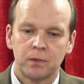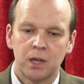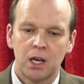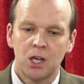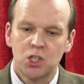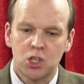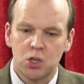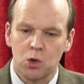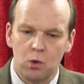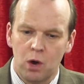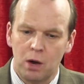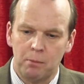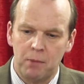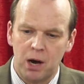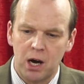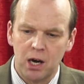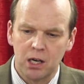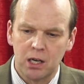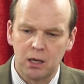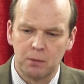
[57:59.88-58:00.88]
It's a
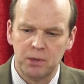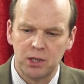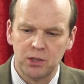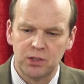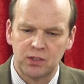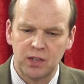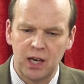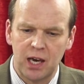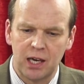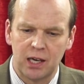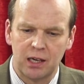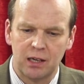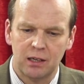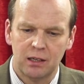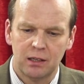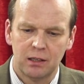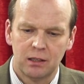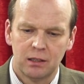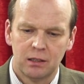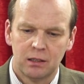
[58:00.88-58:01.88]
remarkable thing
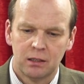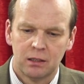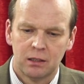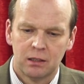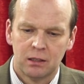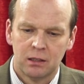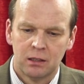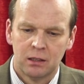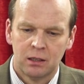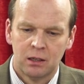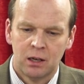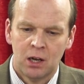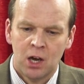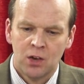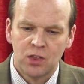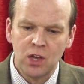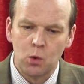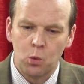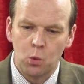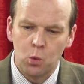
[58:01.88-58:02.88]

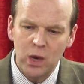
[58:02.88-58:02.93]
that